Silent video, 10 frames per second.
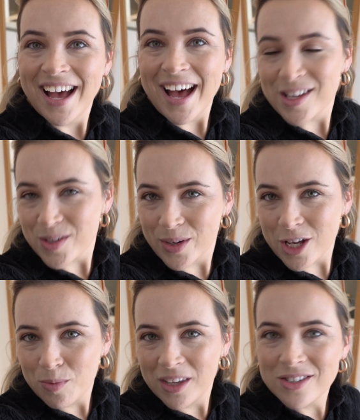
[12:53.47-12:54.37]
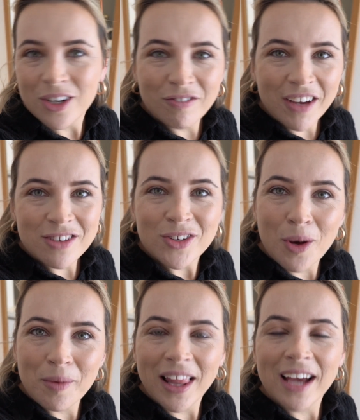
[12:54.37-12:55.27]
As always, please don't forget to
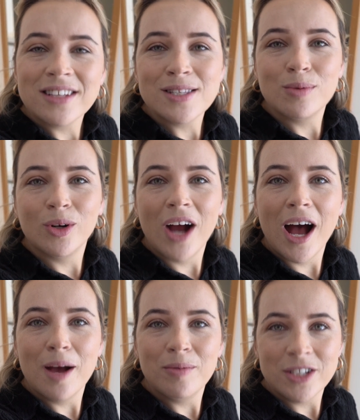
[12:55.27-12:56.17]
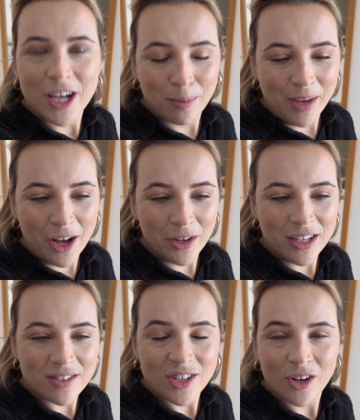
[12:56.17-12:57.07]
comment, like and subscribe. Check me out on
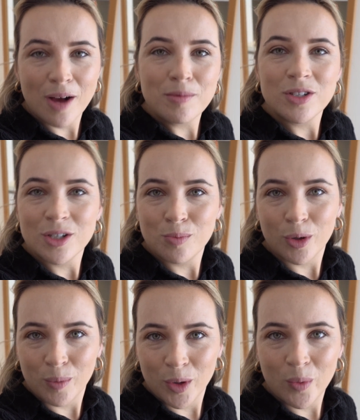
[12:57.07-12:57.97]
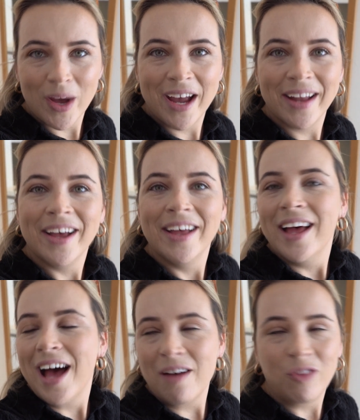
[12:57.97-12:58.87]
the Instagrams, just Brooke McQuaid.
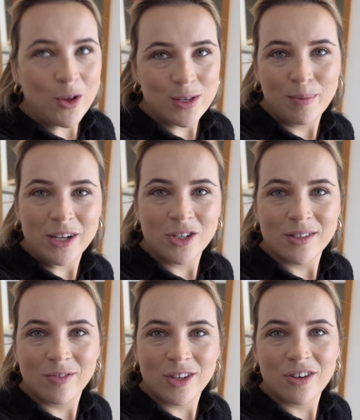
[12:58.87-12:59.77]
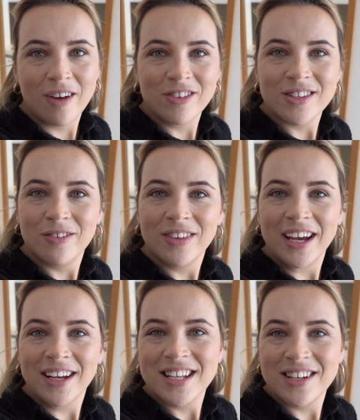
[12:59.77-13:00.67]
I have lots of pictures of the travels over
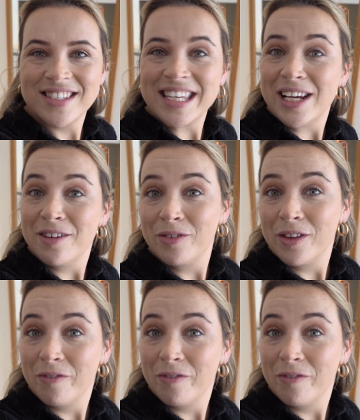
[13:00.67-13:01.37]
there, and I'll see you for the